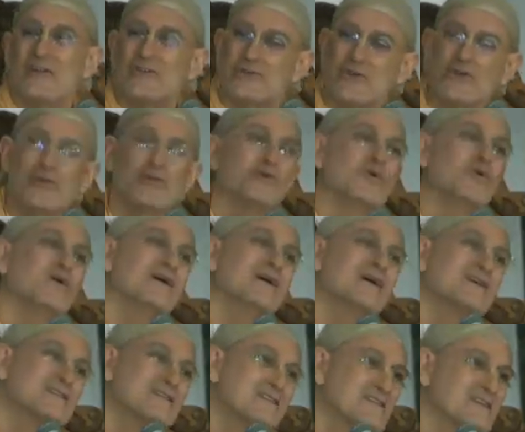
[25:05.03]
Two,
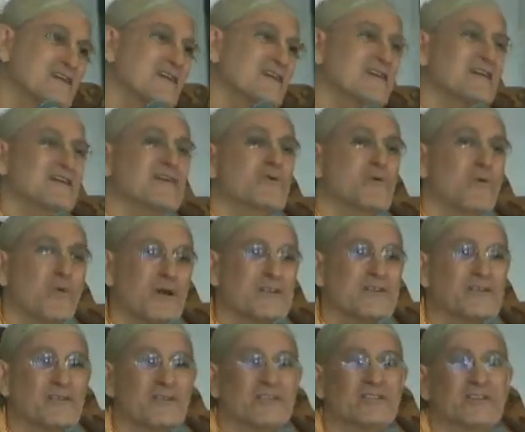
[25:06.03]
see
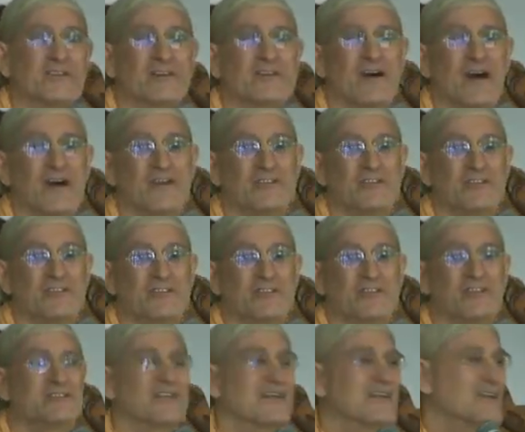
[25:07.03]
one's Krishna
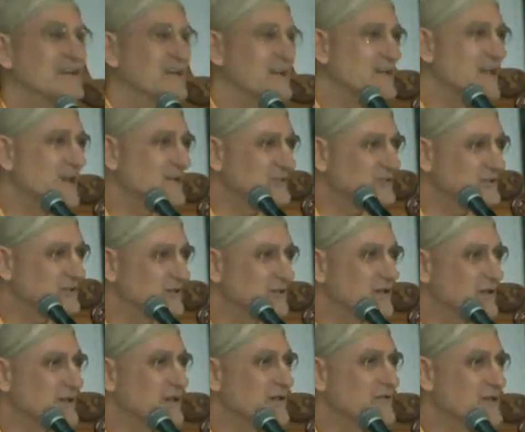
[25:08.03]
consciousness in connection
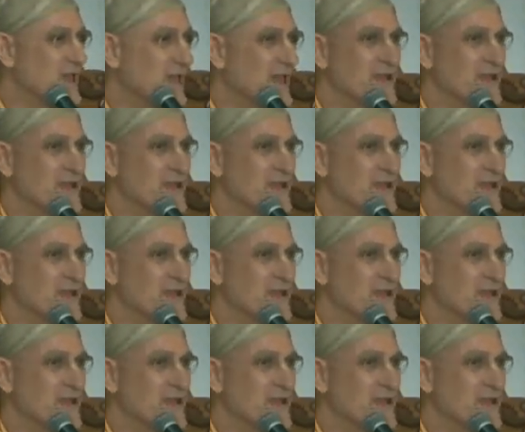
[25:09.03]
to,